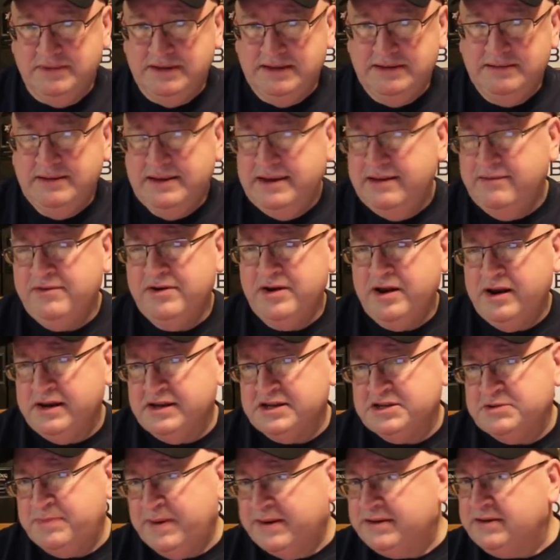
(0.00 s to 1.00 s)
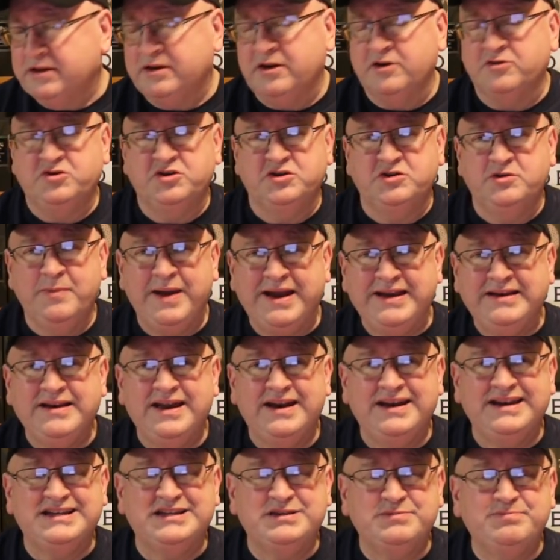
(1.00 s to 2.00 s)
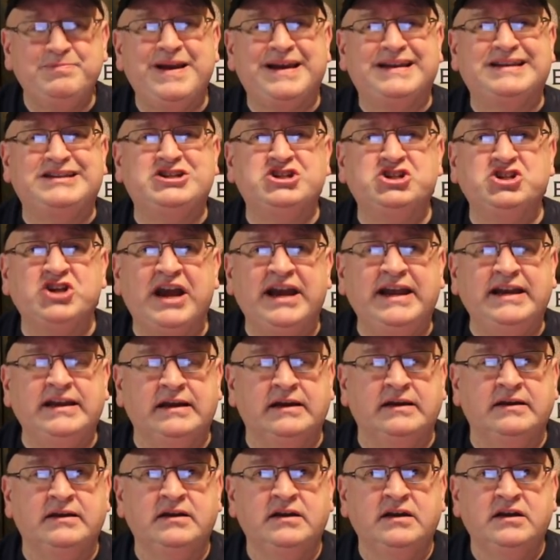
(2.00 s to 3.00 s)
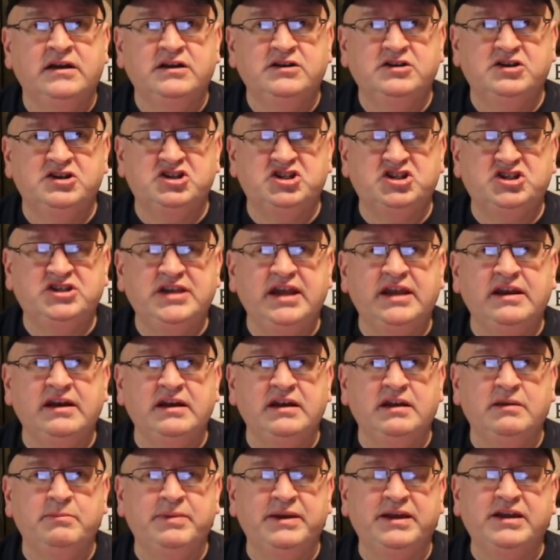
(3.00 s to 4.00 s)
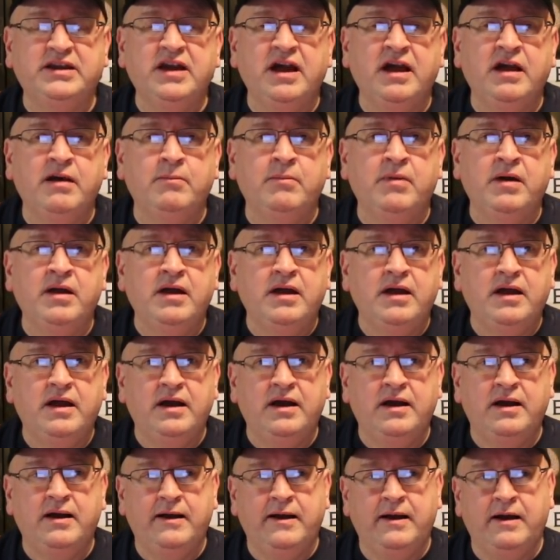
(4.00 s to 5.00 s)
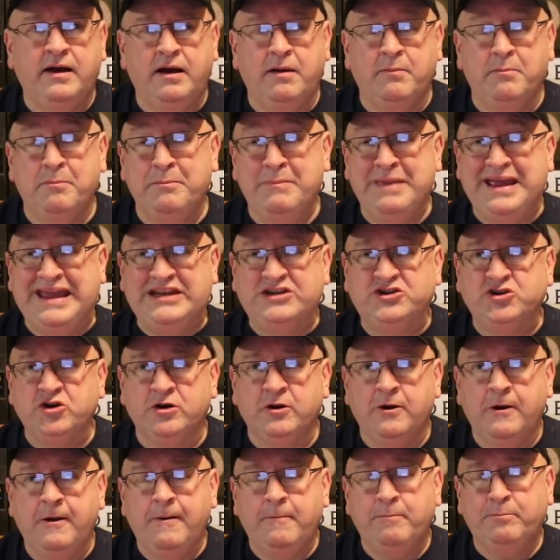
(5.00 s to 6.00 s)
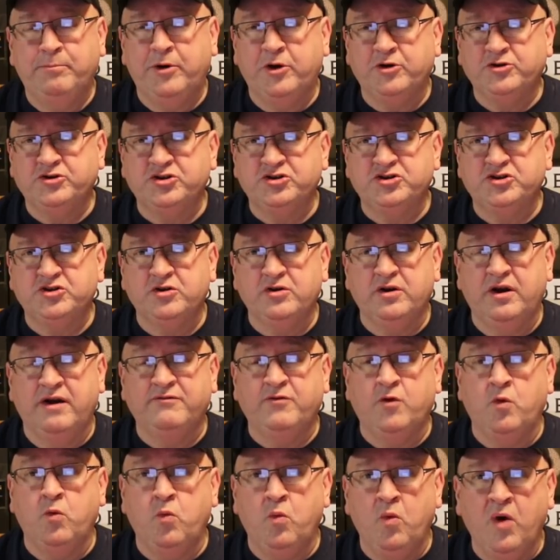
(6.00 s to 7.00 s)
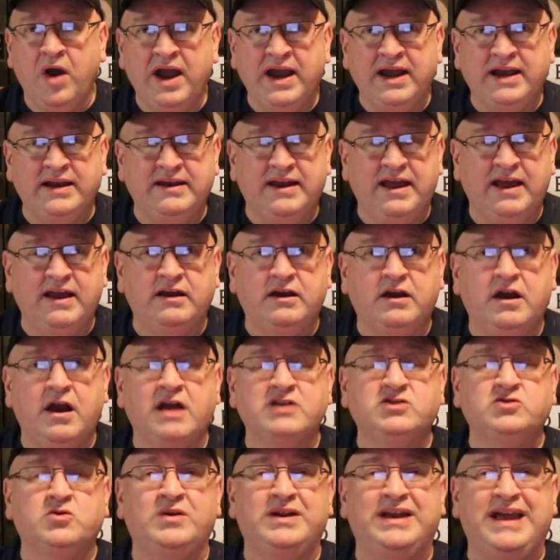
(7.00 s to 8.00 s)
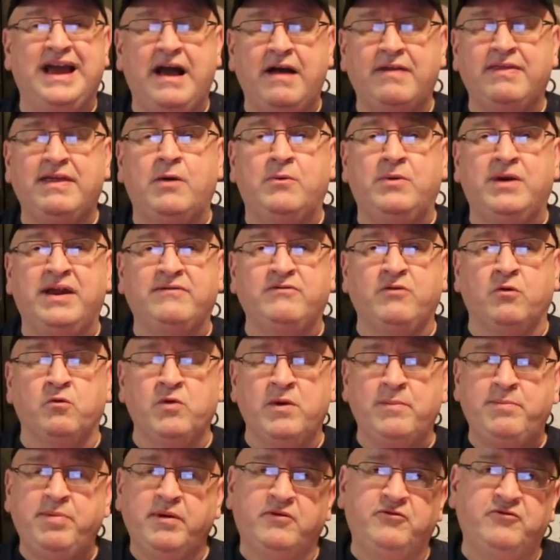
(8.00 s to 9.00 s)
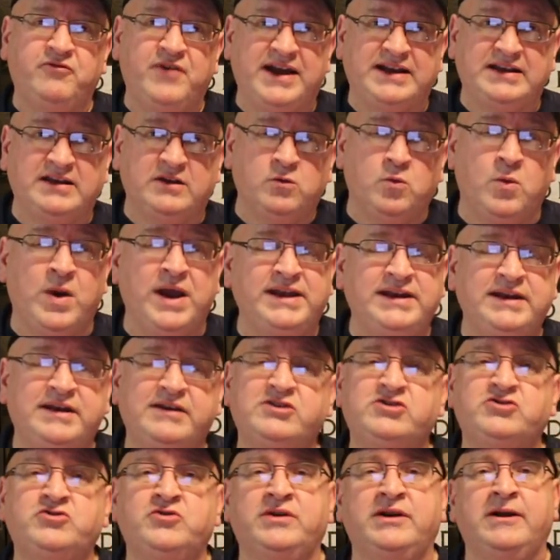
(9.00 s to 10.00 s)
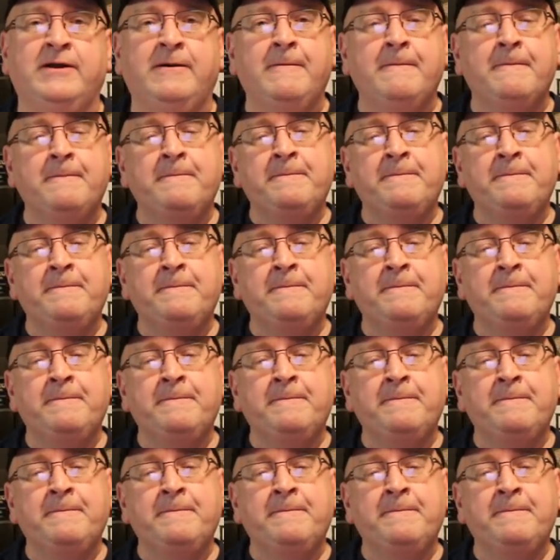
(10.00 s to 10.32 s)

even unexpected countries, you might not expect China to suddenly become a major purchaser of a wine, and consequently how that would have a ripple effect in the wine industry.